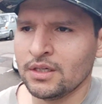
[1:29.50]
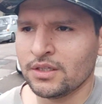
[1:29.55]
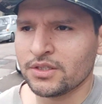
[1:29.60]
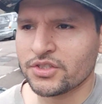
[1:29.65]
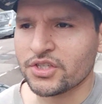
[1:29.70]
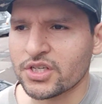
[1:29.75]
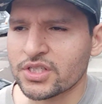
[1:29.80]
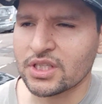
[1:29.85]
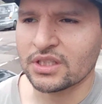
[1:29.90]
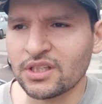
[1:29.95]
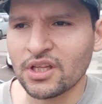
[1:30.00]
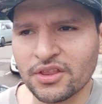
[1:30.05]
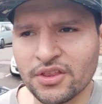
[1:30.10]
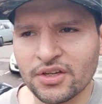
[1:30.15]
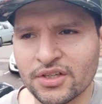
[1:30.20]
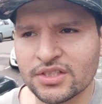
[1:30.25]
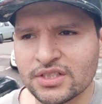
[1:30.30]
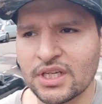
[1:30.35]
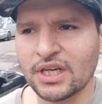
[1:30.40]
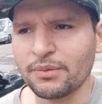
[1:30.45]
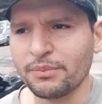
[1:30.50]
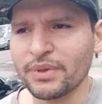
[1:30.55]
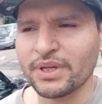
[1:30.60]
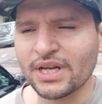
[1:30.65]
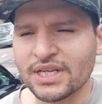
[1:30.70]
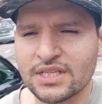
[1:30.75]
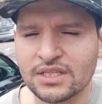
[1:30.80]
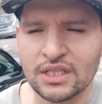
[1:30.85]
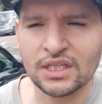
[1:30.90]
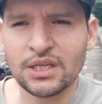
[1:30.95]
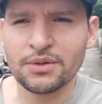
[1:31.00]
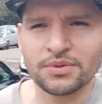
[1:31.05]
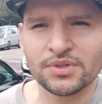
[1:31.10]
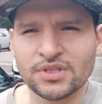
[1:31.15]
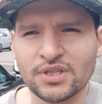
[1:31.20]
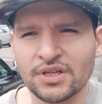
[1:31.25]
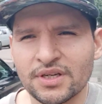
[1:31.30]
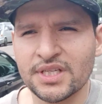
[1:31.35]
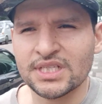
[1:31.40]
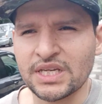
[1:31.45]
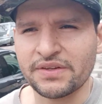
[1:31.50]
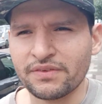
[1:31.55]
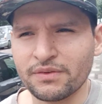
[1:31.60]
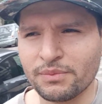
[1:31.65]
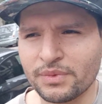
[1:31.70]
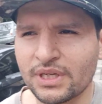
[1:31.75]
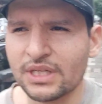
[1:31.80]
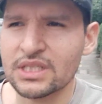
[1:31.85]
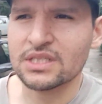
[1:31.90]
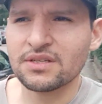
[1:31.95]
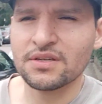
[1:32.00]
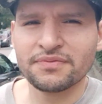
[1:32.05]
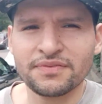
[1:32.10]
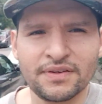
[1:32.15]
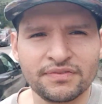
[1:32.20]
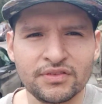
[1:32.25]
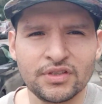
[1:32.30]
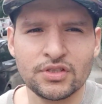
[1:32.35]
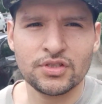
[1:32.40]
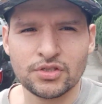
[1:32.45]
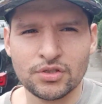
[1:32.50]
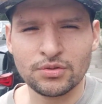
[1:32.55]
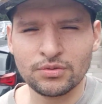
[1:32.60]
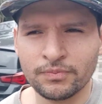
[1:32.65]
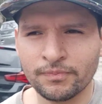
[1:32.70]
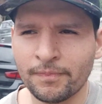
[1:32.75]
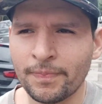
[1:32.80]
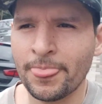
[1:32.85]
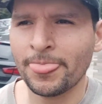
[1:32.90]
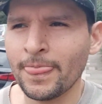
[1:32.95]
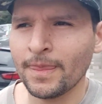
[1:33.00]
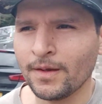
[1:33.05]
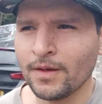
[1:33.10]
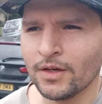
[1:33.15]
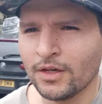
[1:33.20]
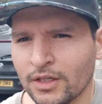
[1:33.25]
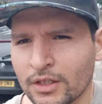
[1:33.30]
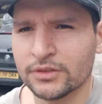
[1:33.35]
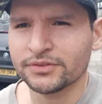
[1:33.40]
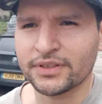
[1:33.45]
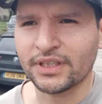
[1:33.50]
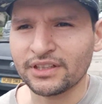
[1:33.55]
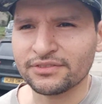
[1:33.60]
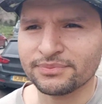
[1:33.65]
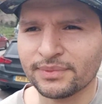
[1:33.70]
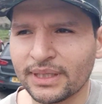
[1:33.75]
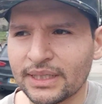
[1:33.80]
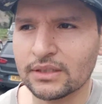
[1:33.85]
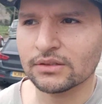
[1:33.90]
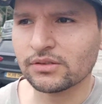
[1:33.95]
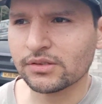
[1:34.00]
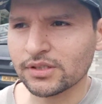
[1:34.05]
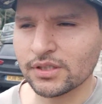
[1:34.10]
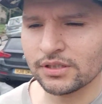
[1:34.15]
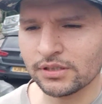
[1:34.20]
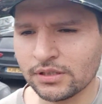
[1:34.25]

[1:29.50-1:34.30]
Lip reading: Just under 38 minutes, I think it was 37 minutes 52, 5 miles.